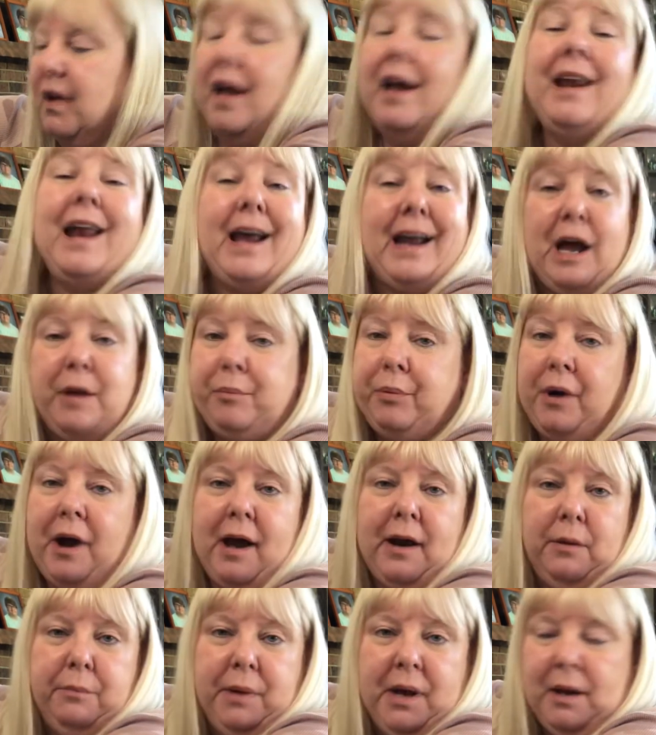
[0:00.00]
and I got
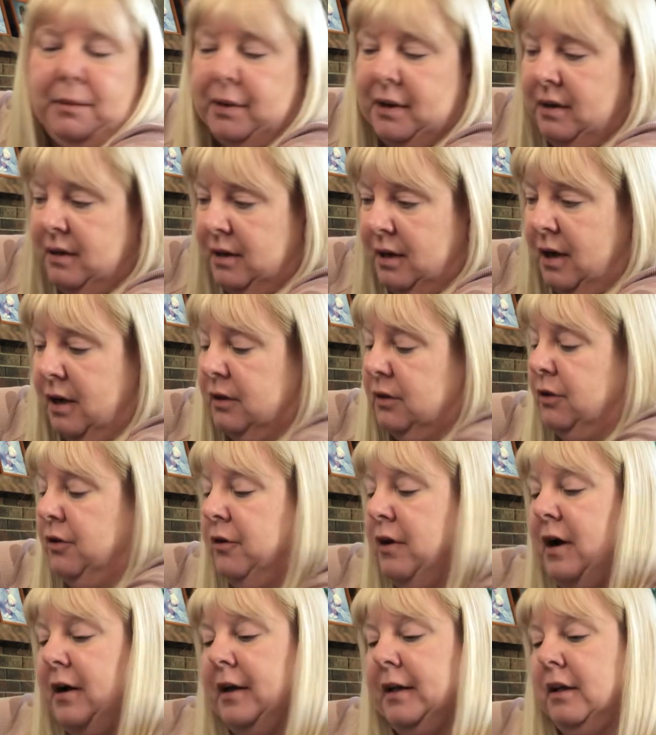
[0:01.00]
Prada, baby. Y'all know
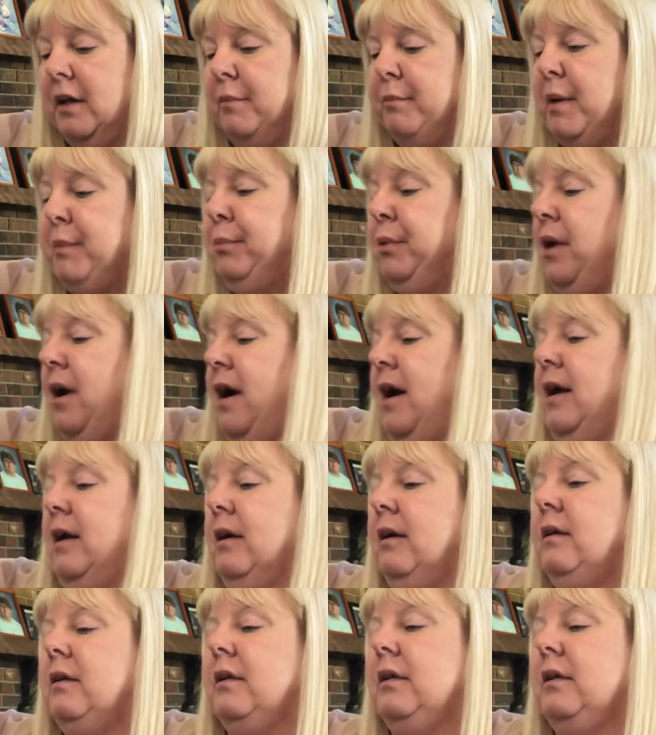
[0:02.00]
how I love my Prada.